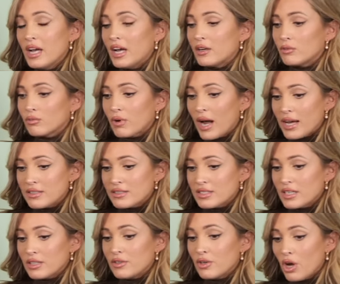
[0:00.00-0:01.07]
and
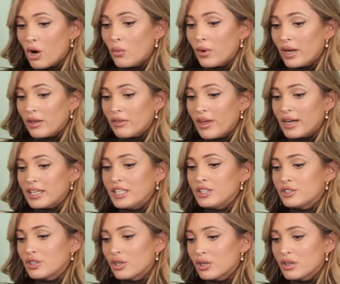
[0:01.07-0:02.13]
rest knowing that He
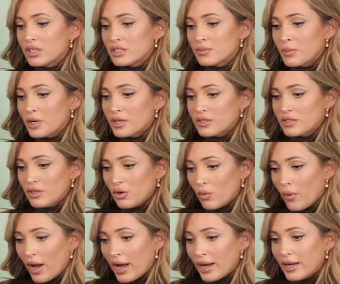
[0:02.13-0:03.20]
took this person
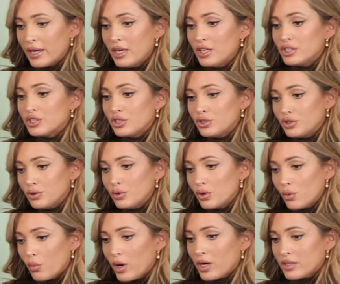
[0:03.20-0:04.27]
away to do
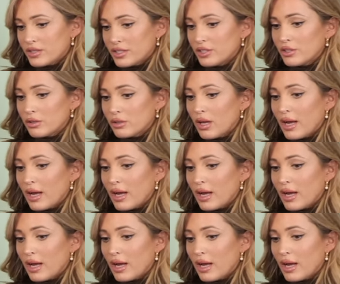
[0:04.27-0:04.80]
the works in your